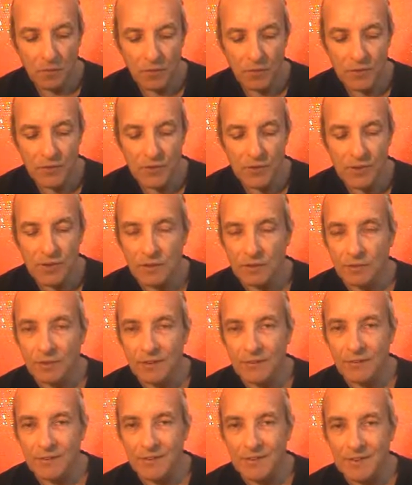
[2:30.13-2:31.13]
The
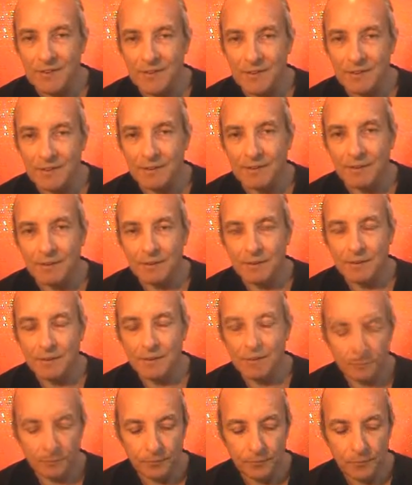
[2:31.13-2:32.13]
seer and the seen,
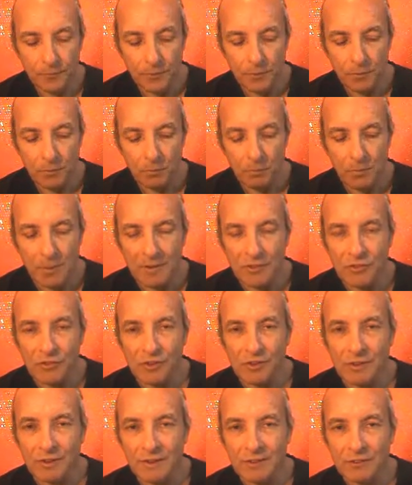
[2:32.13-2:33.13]

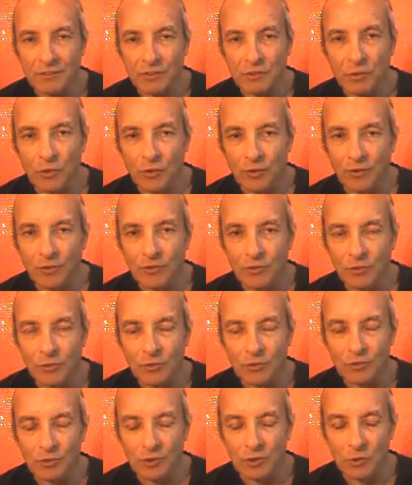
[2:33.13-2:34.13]
mentioned later on in
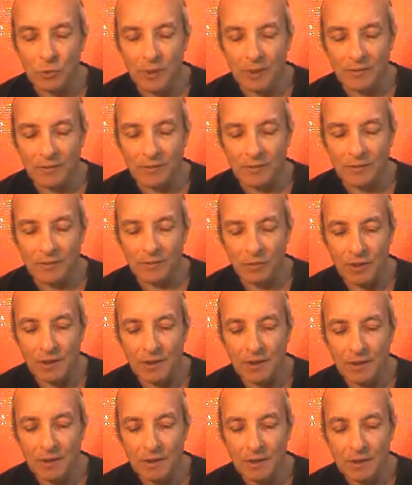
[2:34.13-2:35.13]
Sutra
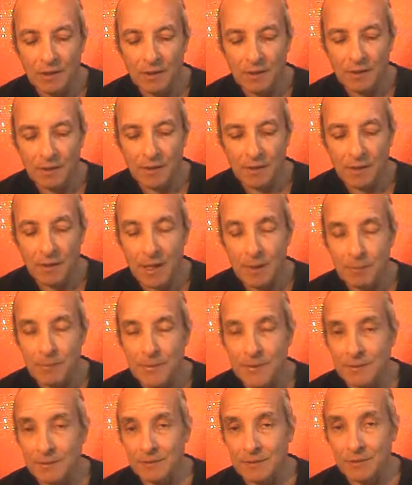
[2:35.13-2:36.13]
23,
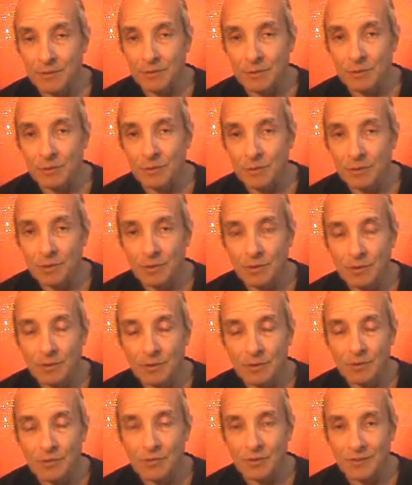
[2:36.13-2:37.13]
collapse into
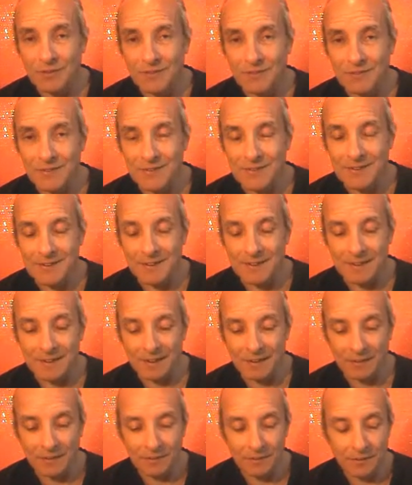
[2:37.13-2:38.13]
just the
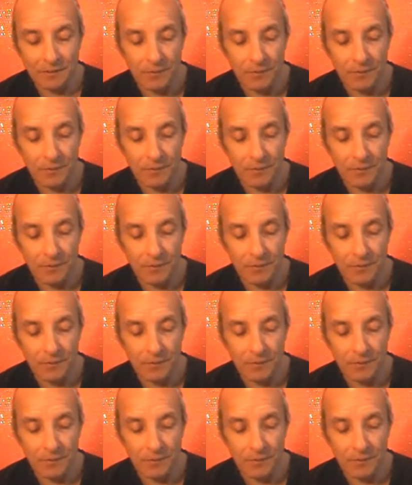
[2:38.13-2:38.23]
seeing.